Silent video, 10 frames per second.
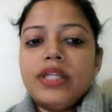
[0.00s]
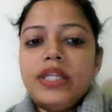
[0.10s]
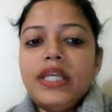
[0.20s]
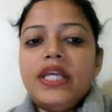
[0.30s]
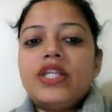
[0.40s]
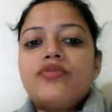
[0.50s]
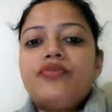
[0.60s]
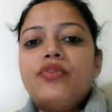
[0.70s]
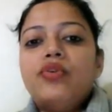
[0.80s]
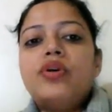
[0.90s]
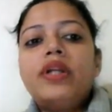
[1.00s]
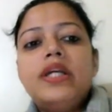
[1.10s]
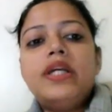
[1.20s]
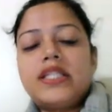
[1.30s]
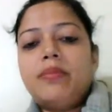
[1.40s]
these four
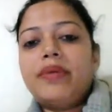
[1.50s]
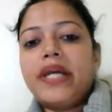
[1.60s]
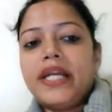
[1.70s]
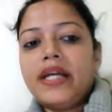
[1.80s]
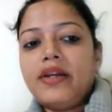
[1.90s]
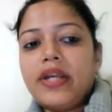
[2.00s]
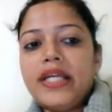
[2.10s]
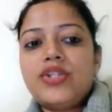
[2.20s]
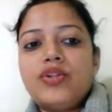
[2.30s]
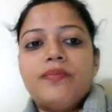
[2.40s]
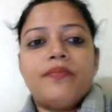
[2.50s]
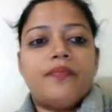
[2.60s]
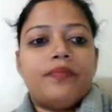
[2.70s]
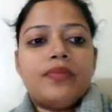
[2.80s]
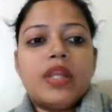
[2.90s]
subcategorized:
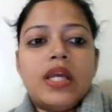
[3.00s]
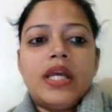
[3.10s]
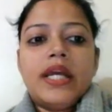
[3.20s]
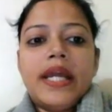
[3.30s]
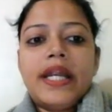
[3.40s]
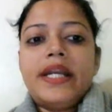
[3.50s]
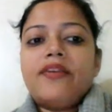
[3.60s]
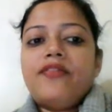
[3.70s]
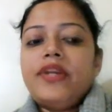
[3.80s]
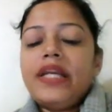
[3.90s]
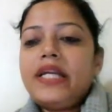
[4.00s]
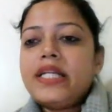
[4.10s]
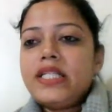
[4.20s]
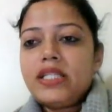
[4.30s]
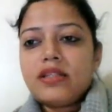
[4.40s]
indefinite
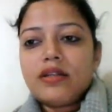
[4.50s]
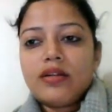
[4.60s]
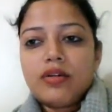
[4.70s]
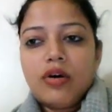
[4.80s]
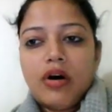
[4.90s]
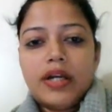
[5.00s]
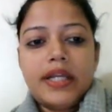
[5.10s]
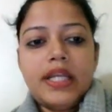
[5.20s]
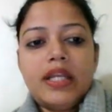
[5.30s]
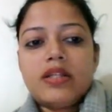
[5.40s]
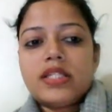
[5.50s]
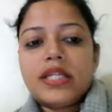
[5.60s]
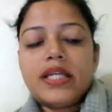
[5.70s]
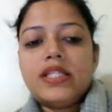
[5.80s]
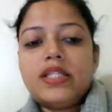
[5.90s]
tense, continuous
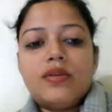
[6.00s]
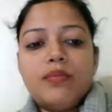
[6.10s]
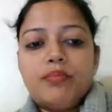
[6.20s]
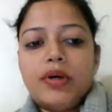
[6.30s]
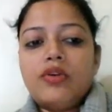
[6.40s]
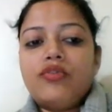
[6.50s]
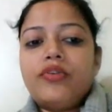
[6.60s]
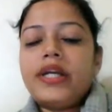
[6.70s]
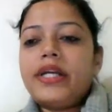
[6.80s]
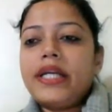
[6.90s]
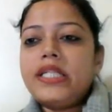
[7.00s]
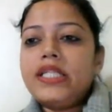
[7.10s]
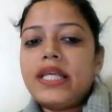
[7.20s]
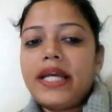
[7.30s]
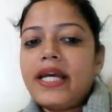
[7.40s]
tense, perfect
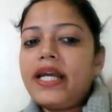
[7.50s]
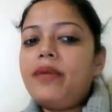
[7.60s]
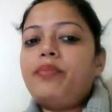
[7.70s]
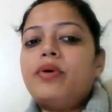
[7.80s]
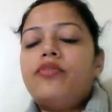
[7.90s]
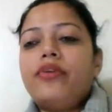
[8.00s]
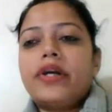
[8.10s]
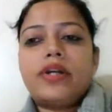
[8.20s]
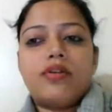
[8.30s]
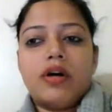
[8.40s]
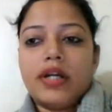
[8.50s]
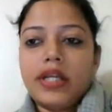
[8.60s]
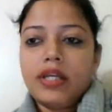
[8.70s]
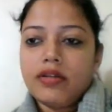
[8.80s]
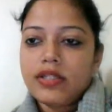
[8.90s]
tense, and perfect
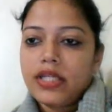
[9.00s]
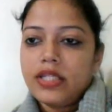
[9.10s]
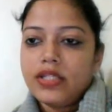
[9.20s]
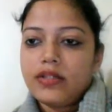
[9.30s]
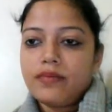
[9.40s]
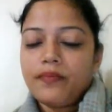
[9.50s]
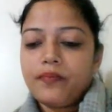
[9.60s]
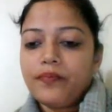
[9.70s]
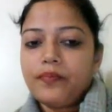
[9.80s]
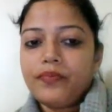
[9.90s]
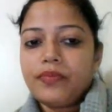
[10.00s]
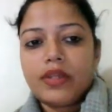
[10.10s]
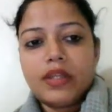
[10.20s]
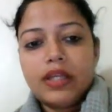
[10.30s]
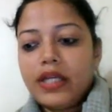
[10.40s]
continuous tense.
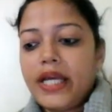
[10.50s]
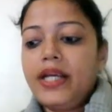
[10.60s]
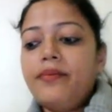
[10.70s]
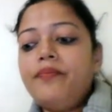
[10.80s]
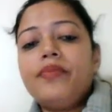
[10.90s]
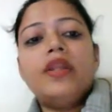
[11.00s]
Right?